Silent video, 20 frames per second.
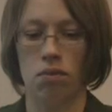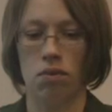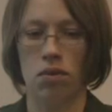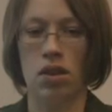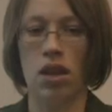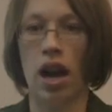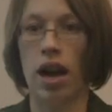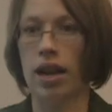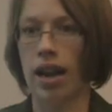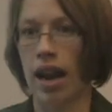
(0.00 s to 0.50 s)

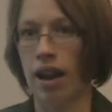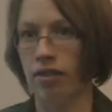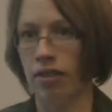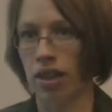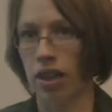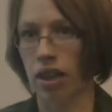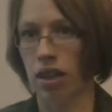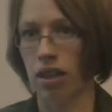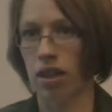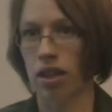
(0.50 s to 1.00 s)
not
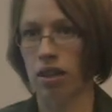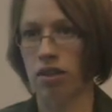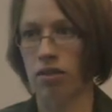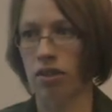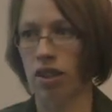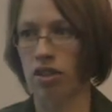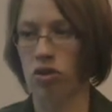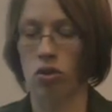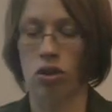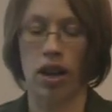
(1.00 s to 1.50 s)
having a
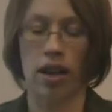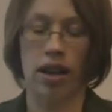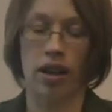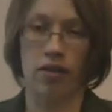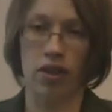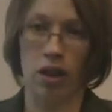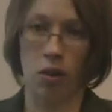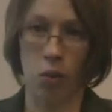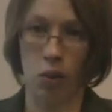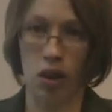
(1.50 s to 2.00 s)
device or not
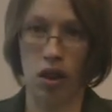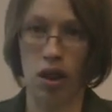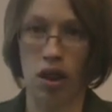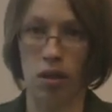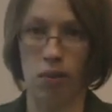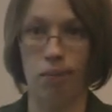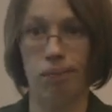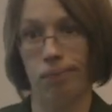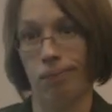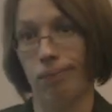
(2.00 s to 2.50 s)
having it with
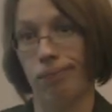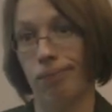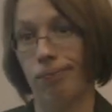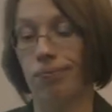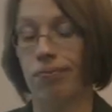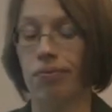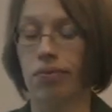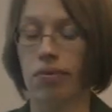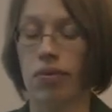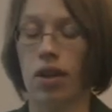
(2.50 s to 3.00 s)
them.
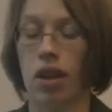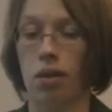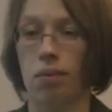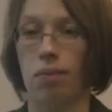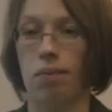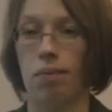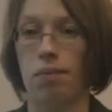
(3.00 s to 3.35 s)
Yeah.